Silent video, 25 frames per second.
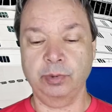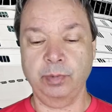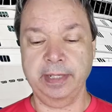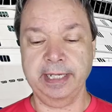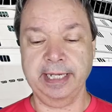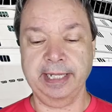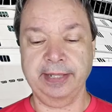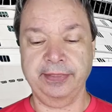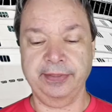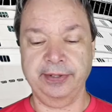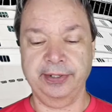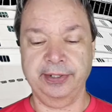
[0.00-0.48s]

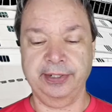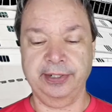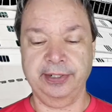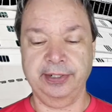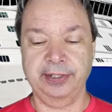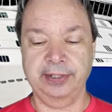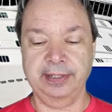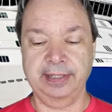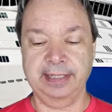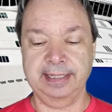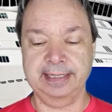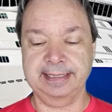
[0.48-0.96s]

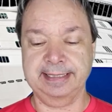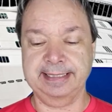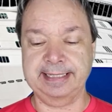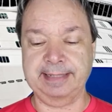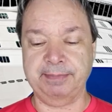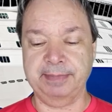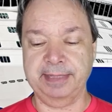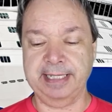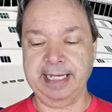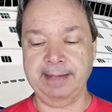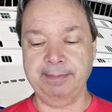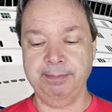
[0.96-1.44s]
23rd,
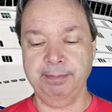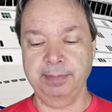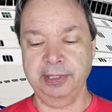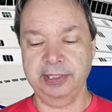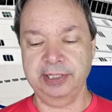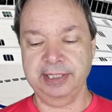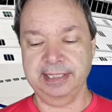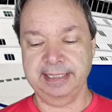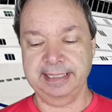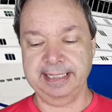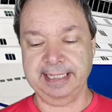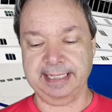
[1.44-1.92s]

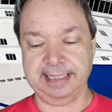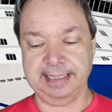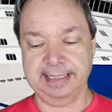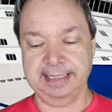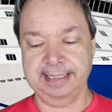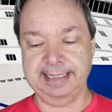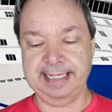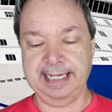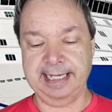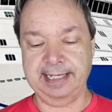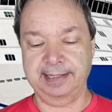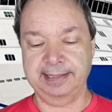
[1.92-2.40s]
September 6th
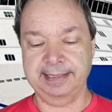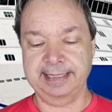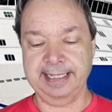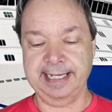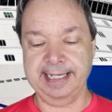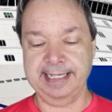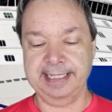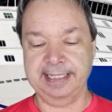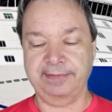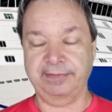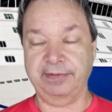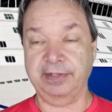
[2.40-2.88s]
sail
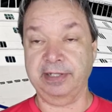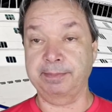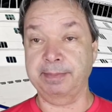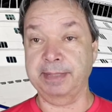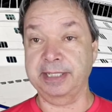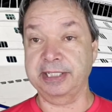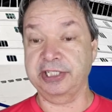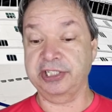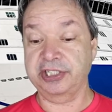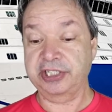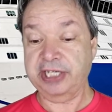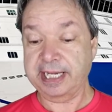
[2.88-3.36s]
dates for the
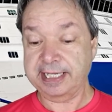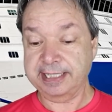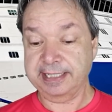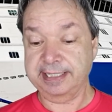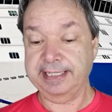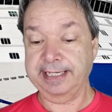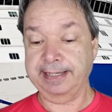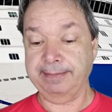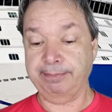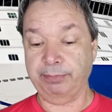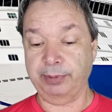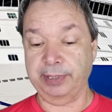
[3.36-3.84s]

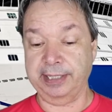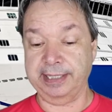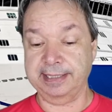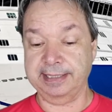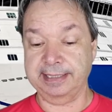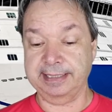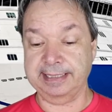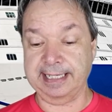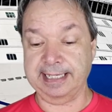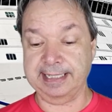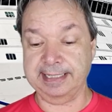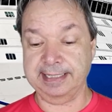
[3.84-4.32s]
Majestic
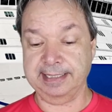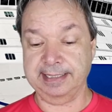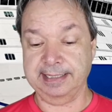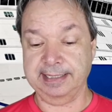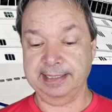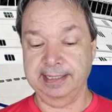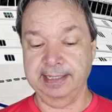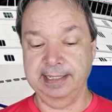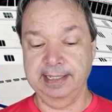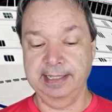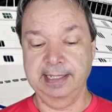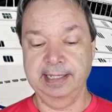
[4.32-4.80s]

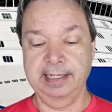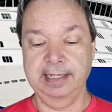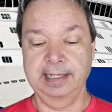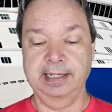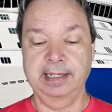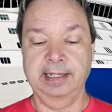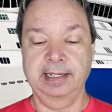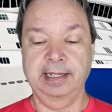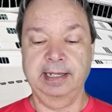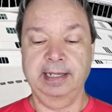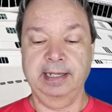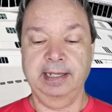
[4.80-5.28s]
Princess,
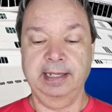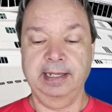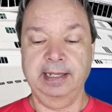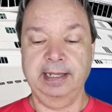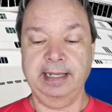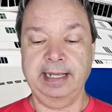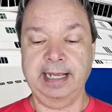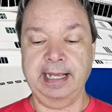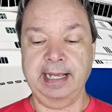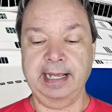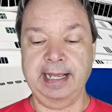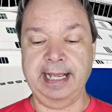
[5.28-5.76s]

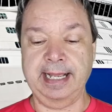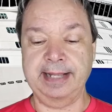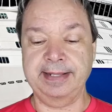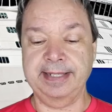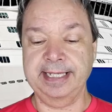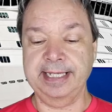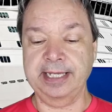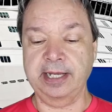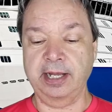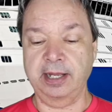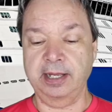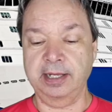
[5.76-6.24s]
and
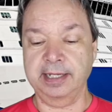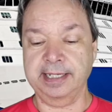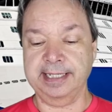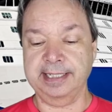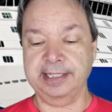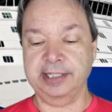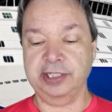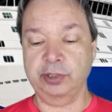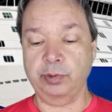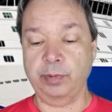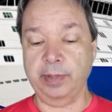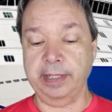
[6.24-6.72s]
the
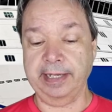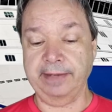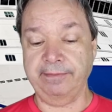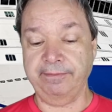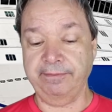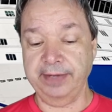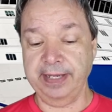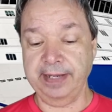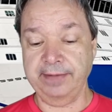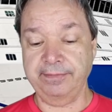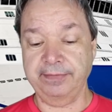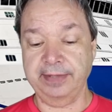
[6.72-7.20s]
August
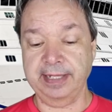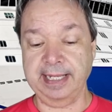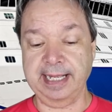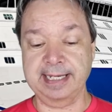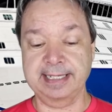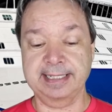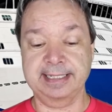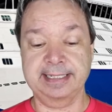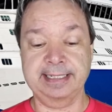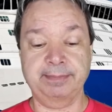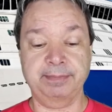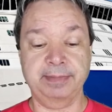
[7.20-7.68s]
25th
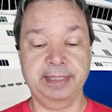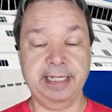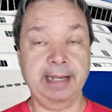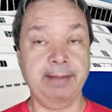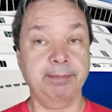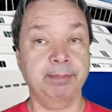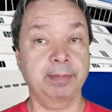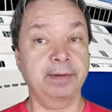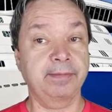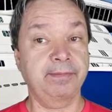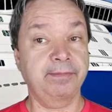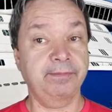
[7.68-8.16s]
and
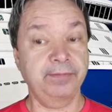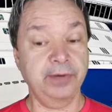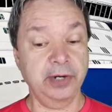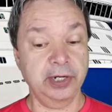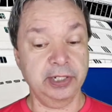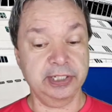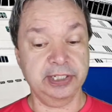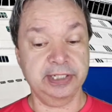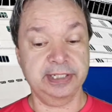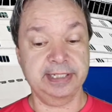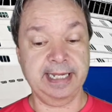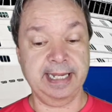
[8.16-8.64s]
September
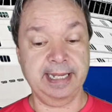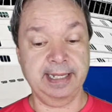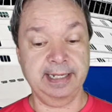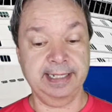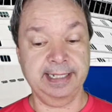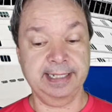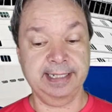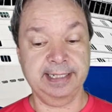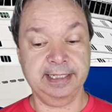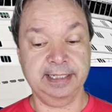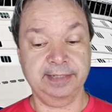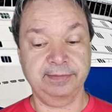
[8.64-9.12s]
1st
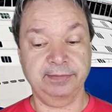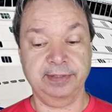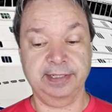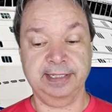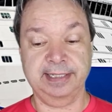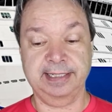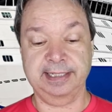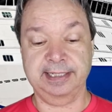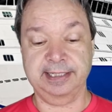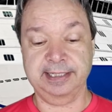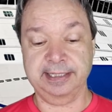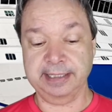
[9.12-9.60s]
sailings for
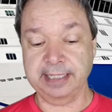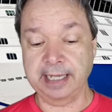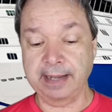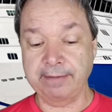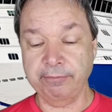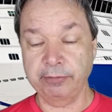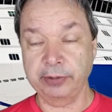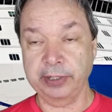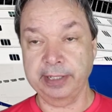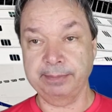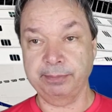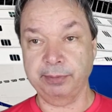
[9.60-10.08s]
the
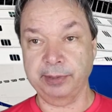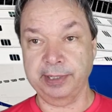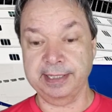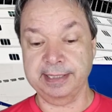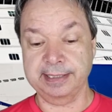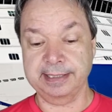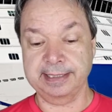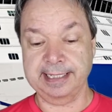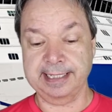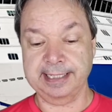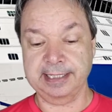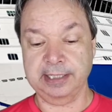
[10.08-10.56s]
Discovery
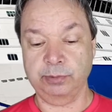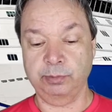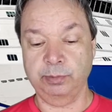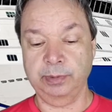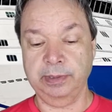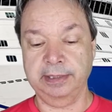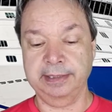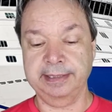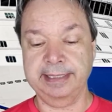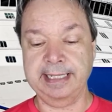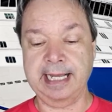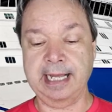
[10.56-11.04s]
Princess
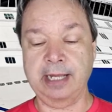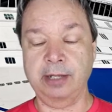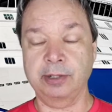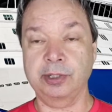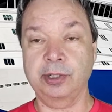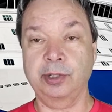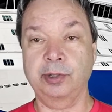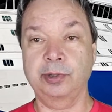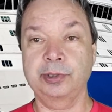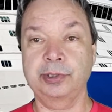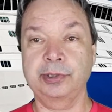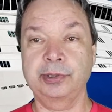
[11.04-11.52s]
will now
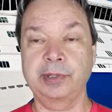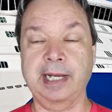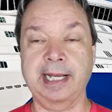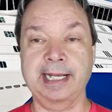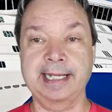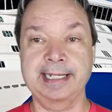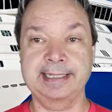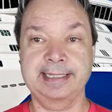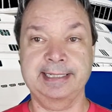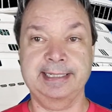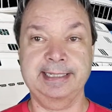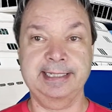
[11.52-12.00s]
go to
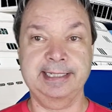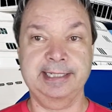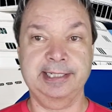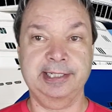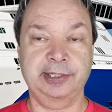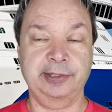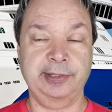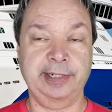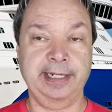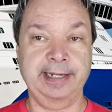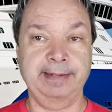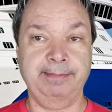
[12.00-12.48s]
Icy
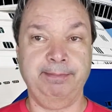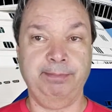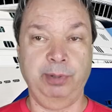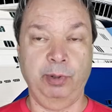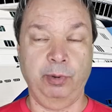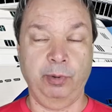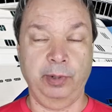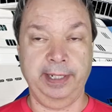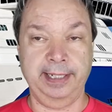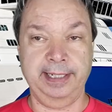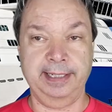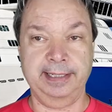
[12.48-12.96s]
Strait
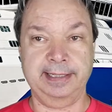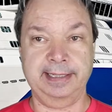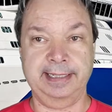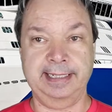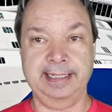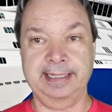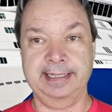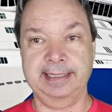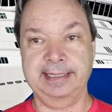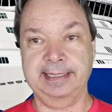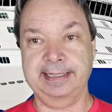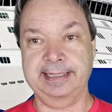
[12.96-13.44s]
Point
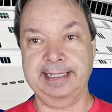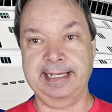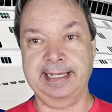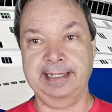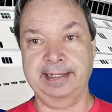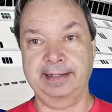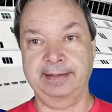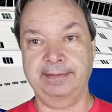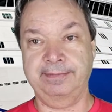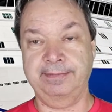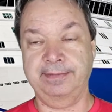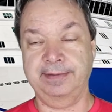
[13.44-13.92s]

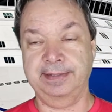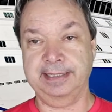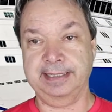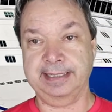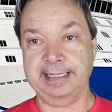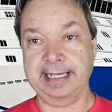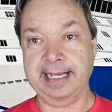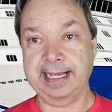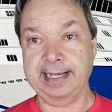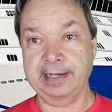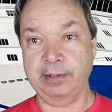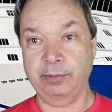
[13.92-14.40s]
instead of
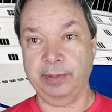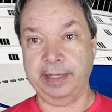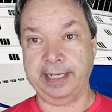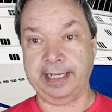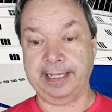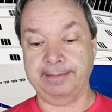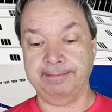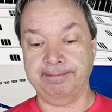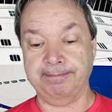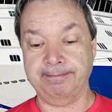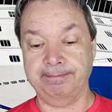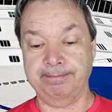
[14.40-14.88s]

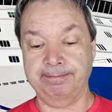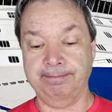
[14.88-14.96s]
Skagway.